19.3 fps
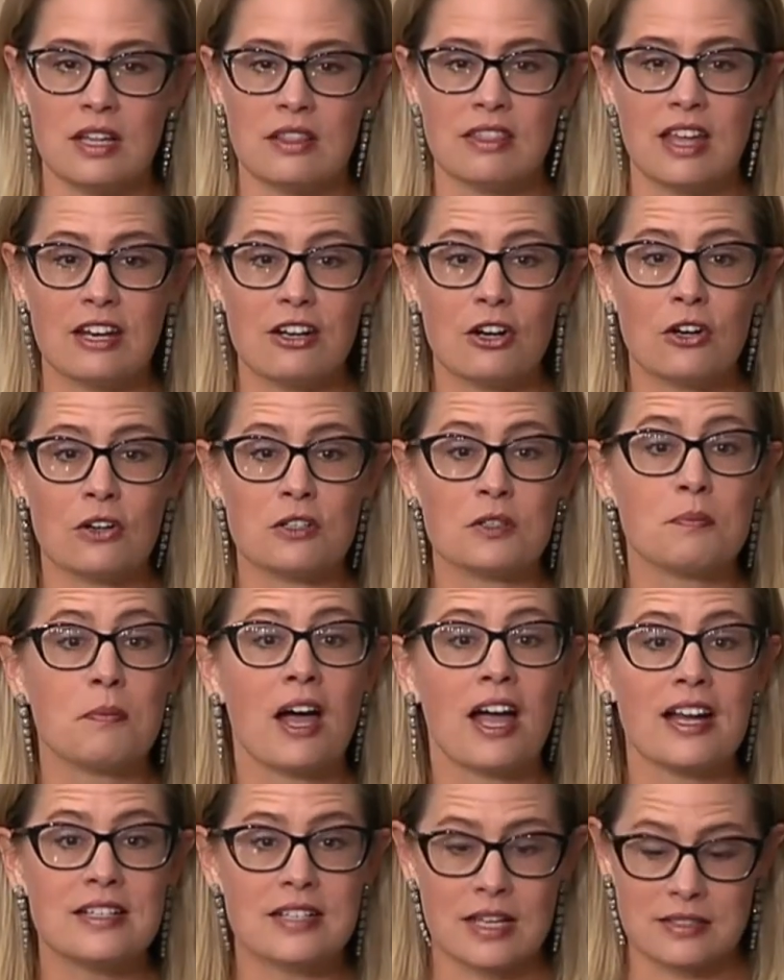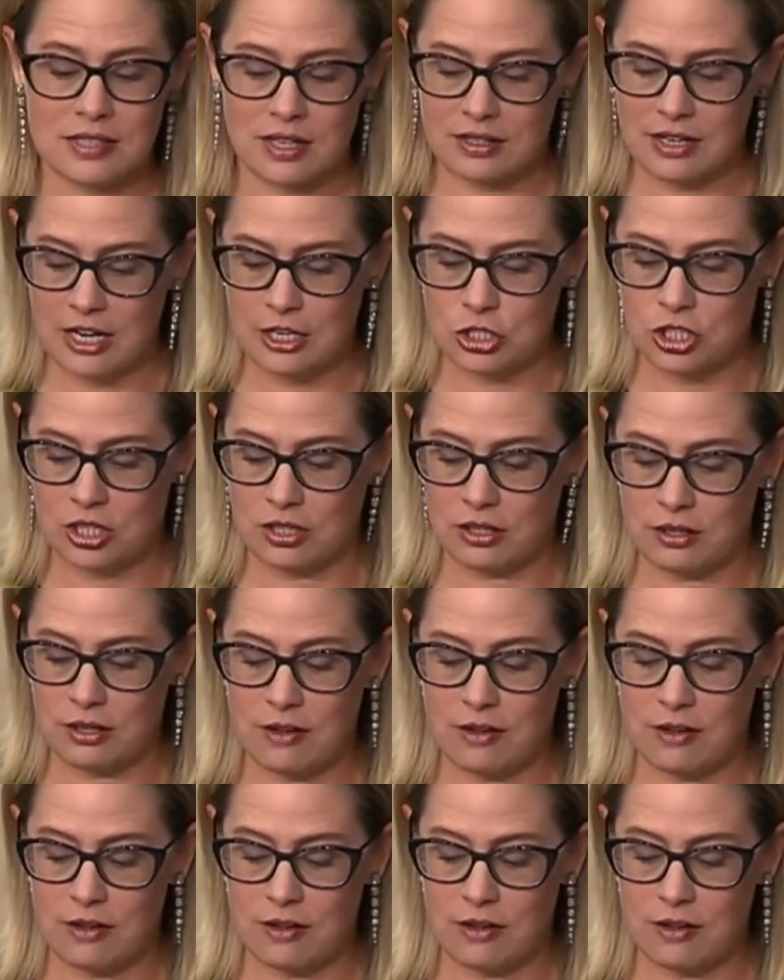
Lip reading: that earned my designation